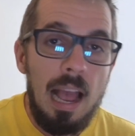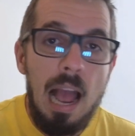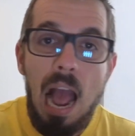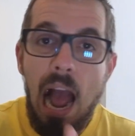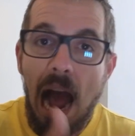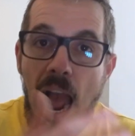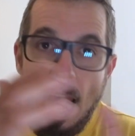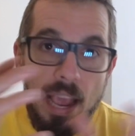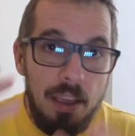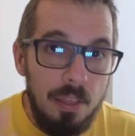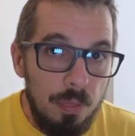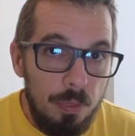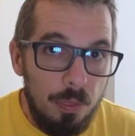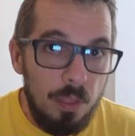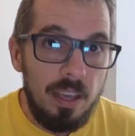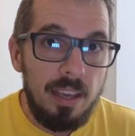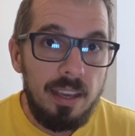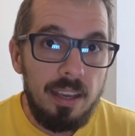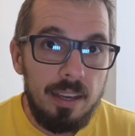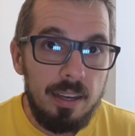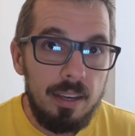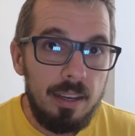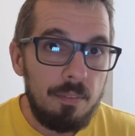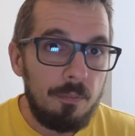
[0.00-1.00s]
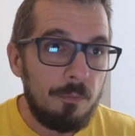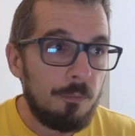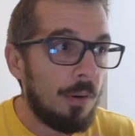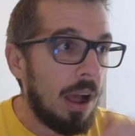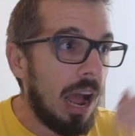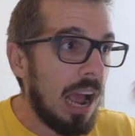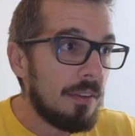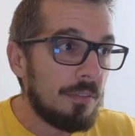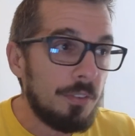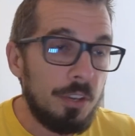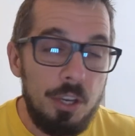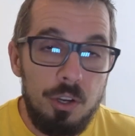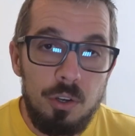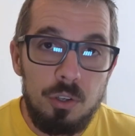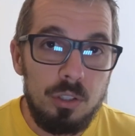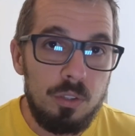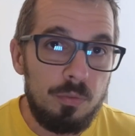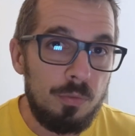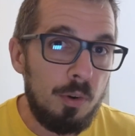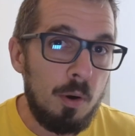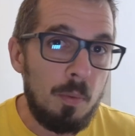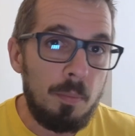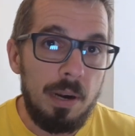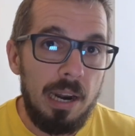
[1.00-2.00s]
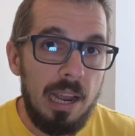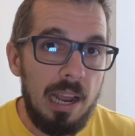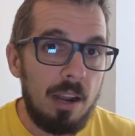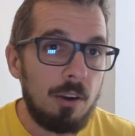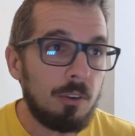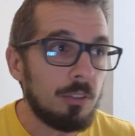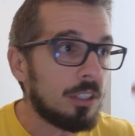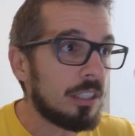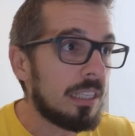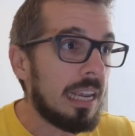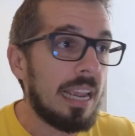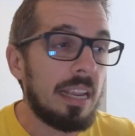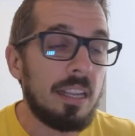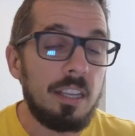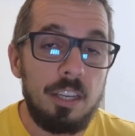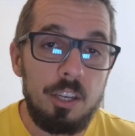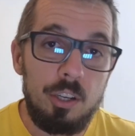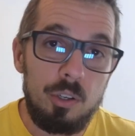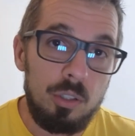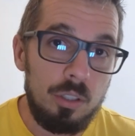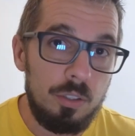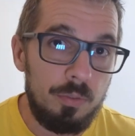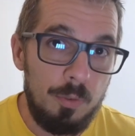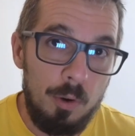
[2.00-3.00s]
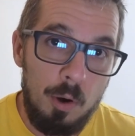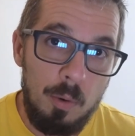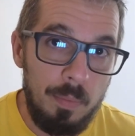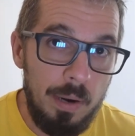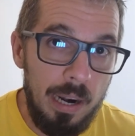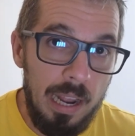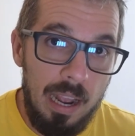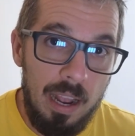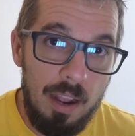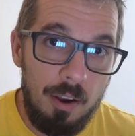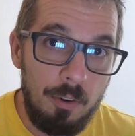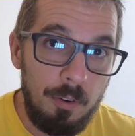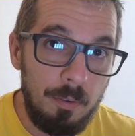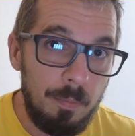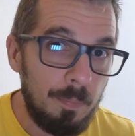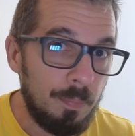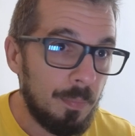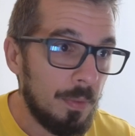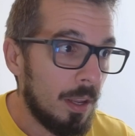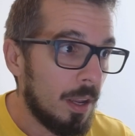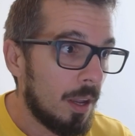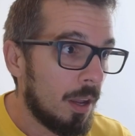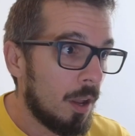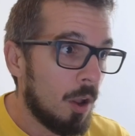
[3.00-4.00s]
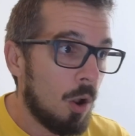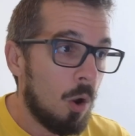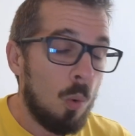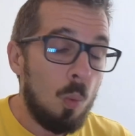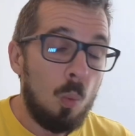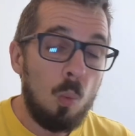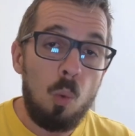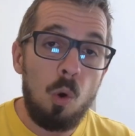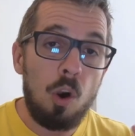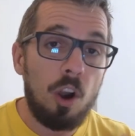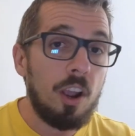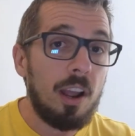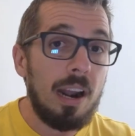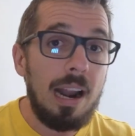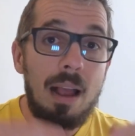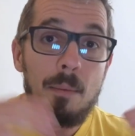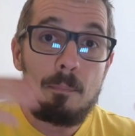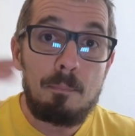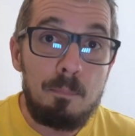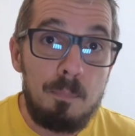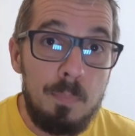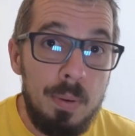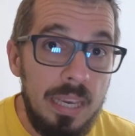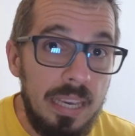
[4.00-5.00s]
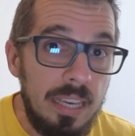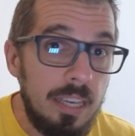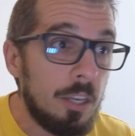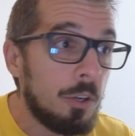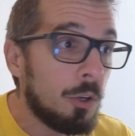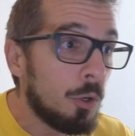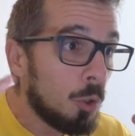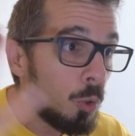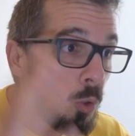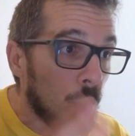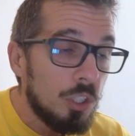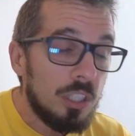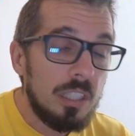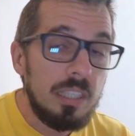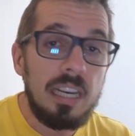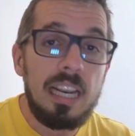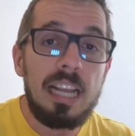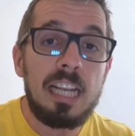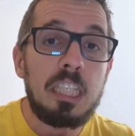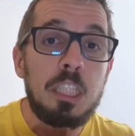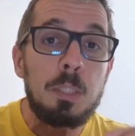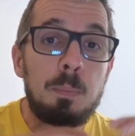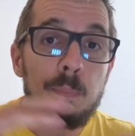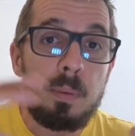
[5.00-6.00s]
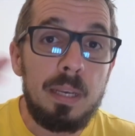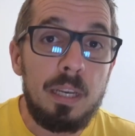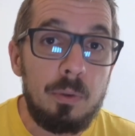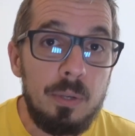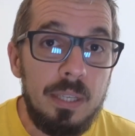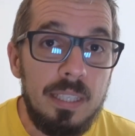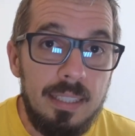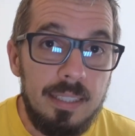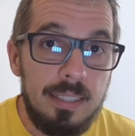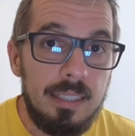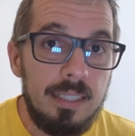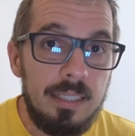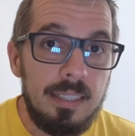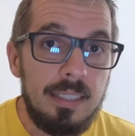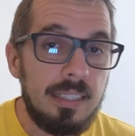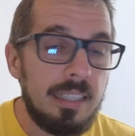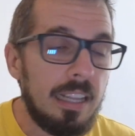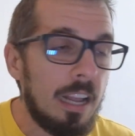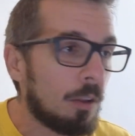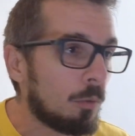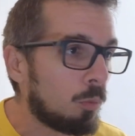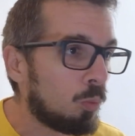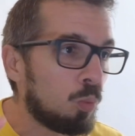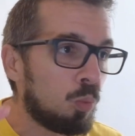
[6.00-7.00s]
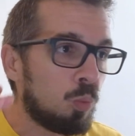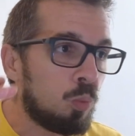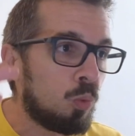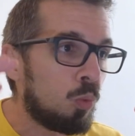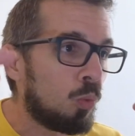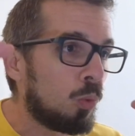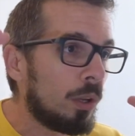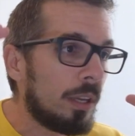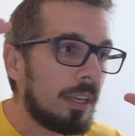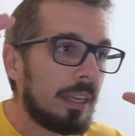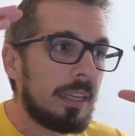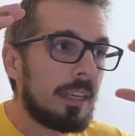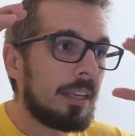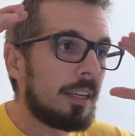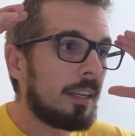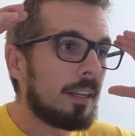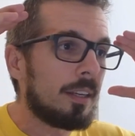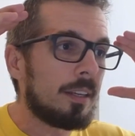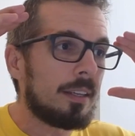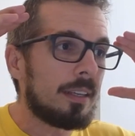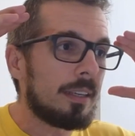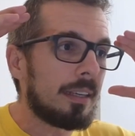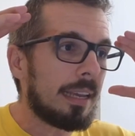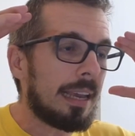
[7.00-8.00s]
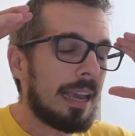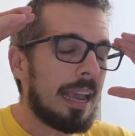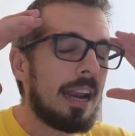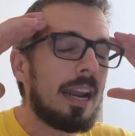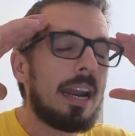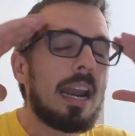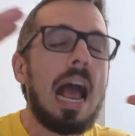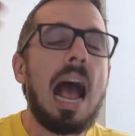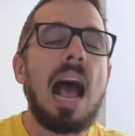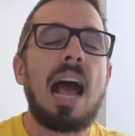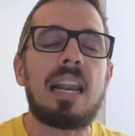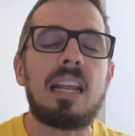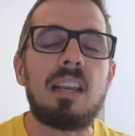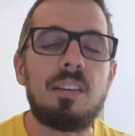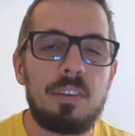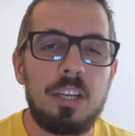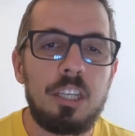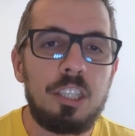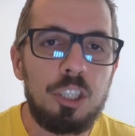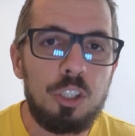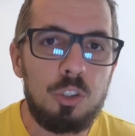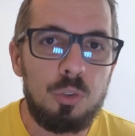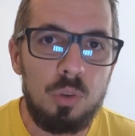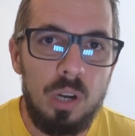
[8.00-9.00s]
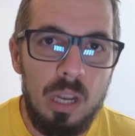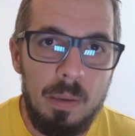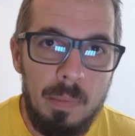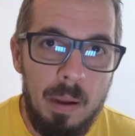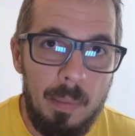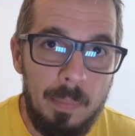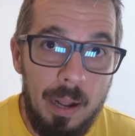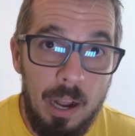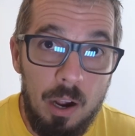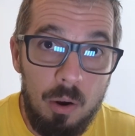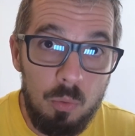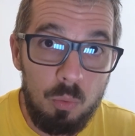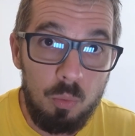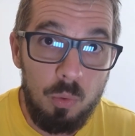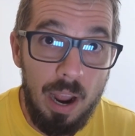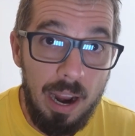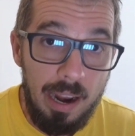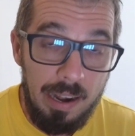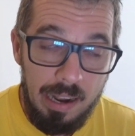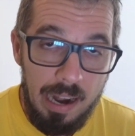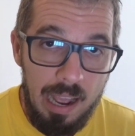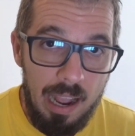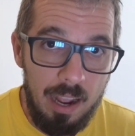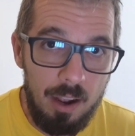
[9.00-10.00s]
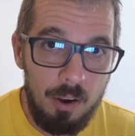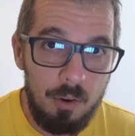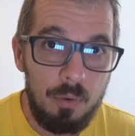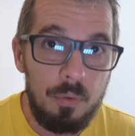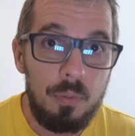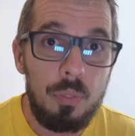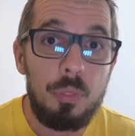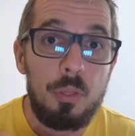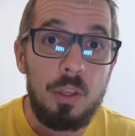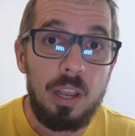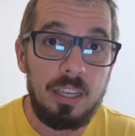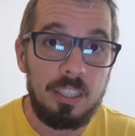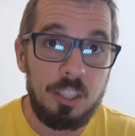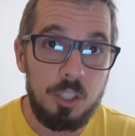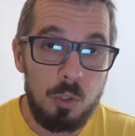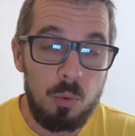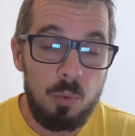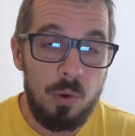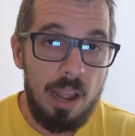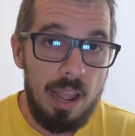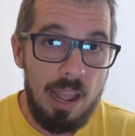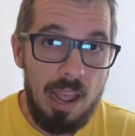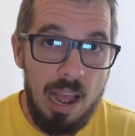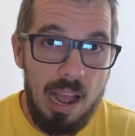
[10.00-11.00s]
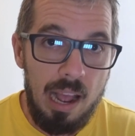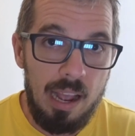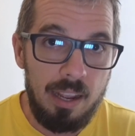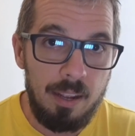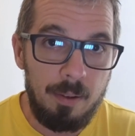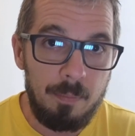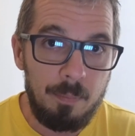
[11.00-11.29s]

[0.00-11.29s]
I think five years from now, ten years from now, we're gonna be using experiences that we cannot even dream about right now, thanks to A I.